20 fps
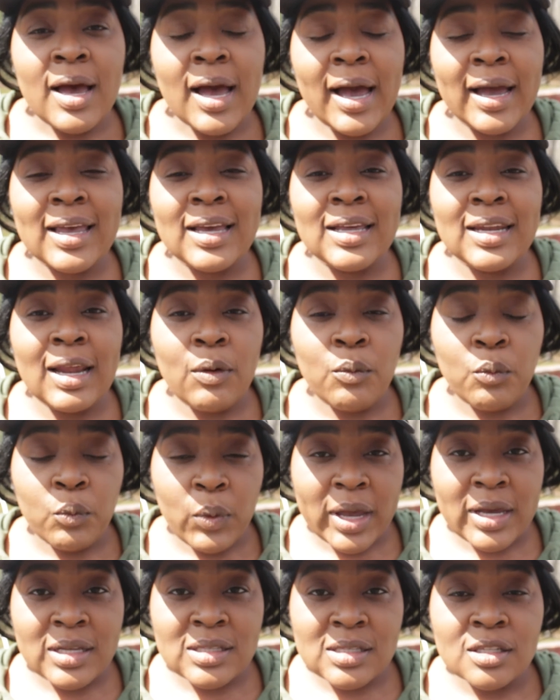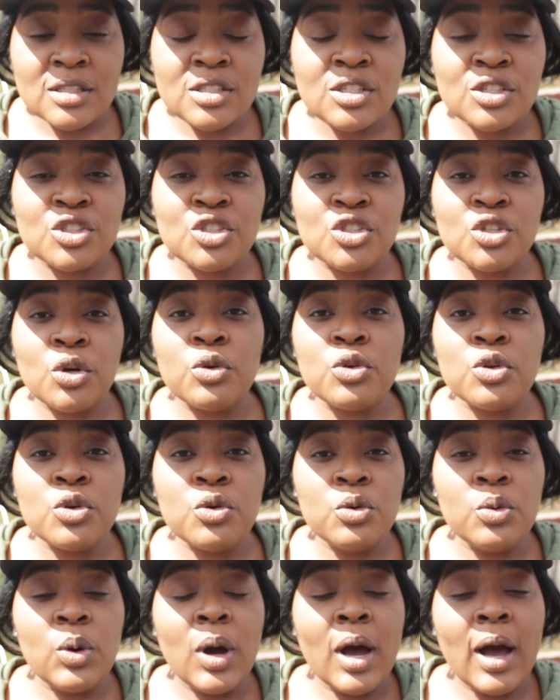I cannot wait to show
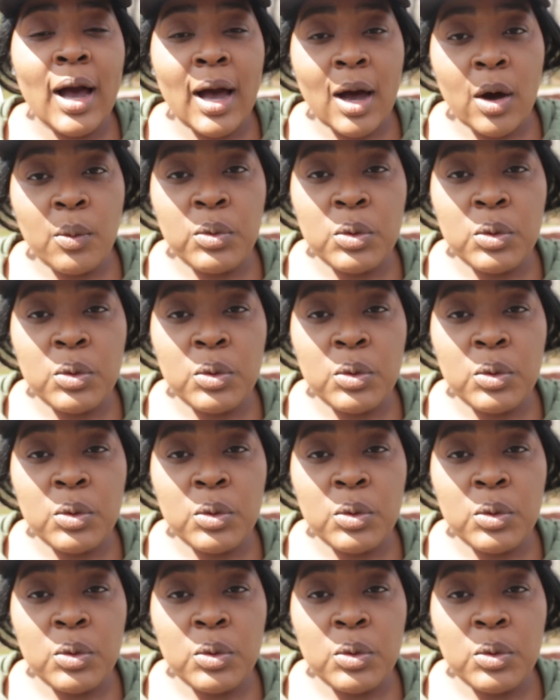you how